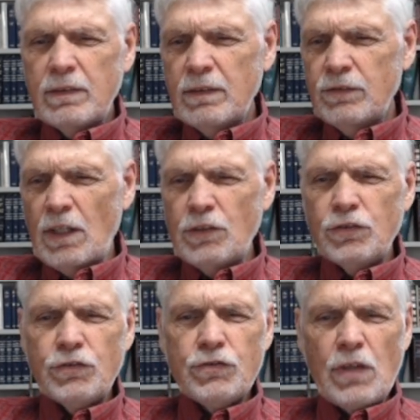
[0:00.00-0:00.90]

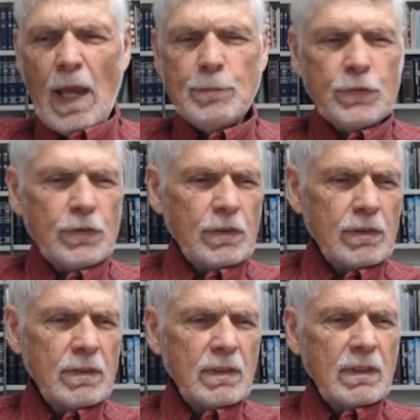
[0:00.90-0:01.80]
Genesis
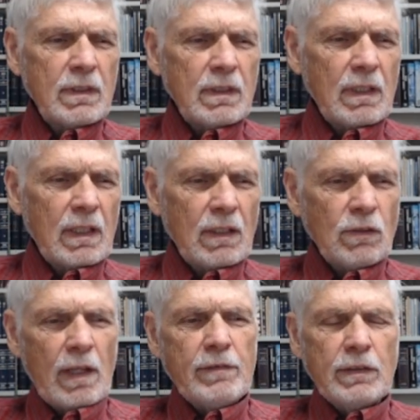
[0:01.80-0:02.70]
chapter
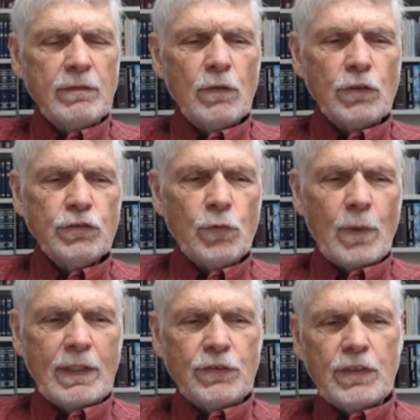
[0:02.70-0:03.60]
11, verse
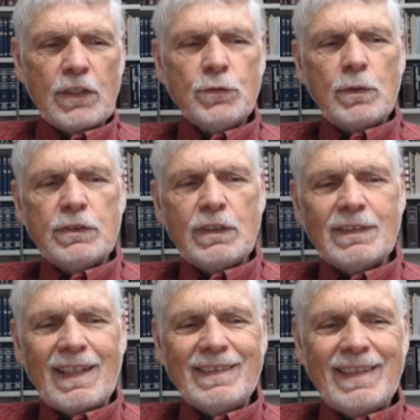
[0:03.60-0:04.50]
26, where it
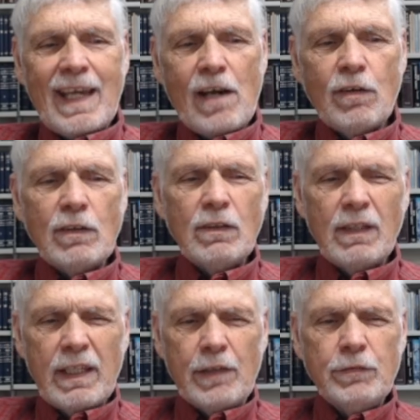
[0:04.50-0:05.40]
says, "And Terah
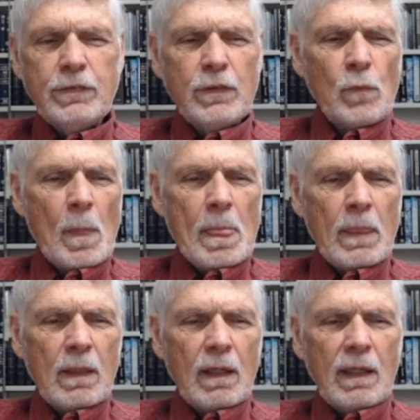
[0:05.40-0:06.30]
lived
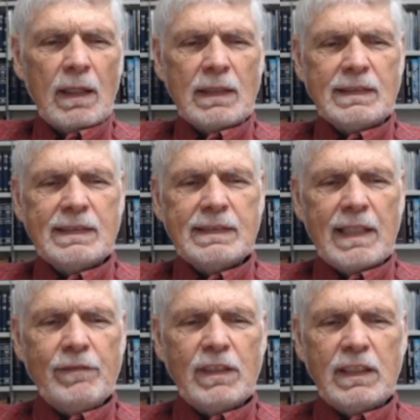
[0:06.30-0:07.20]

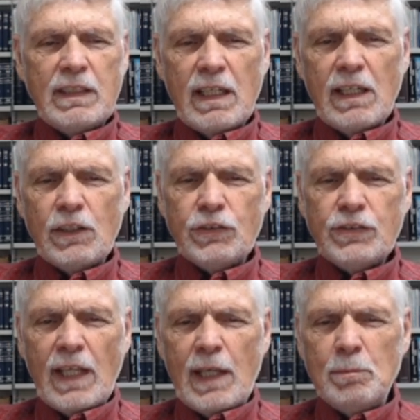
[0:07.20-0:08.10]
70
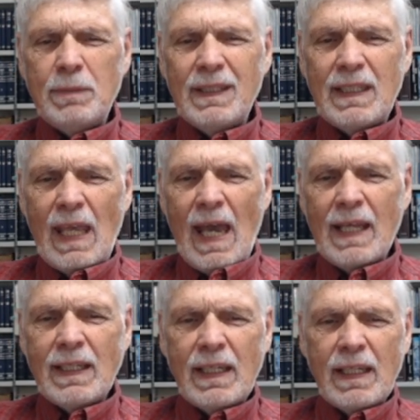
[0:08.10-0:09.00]
years and begat